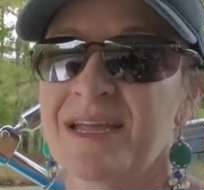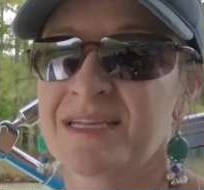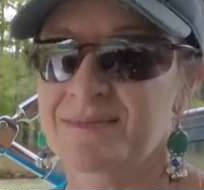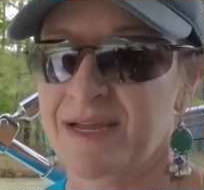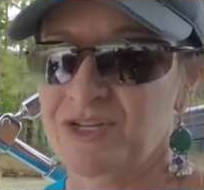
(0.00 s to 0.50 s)

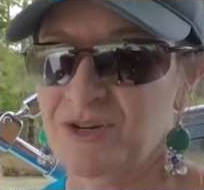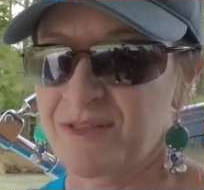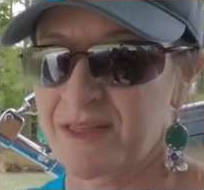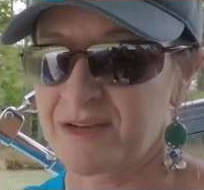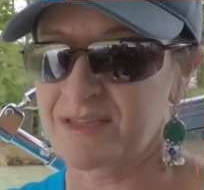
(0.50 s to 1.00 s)
is make
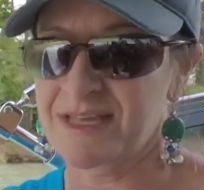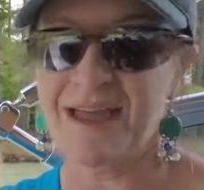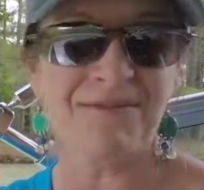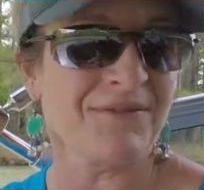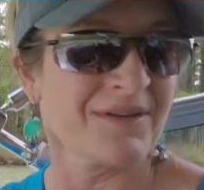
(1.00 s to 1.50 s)
sure that they're
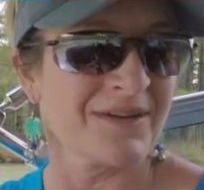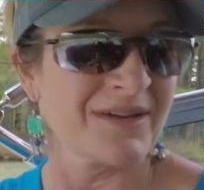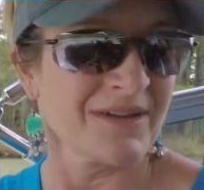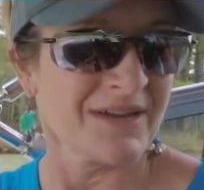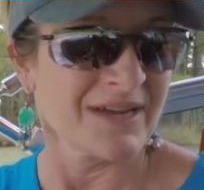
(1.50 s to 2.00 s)
safe,
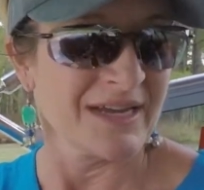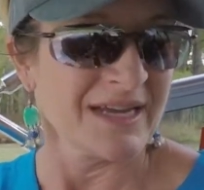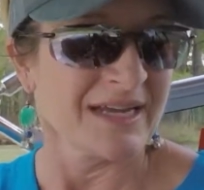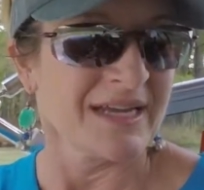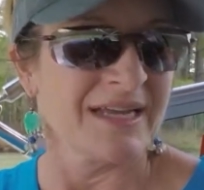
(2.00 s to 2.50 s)

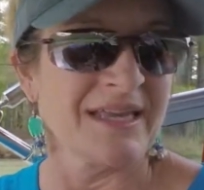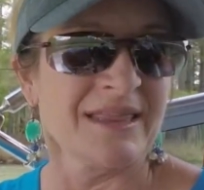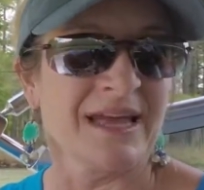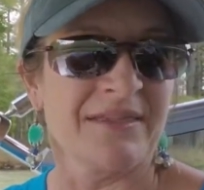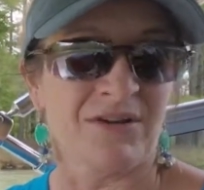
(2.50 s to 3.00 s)
that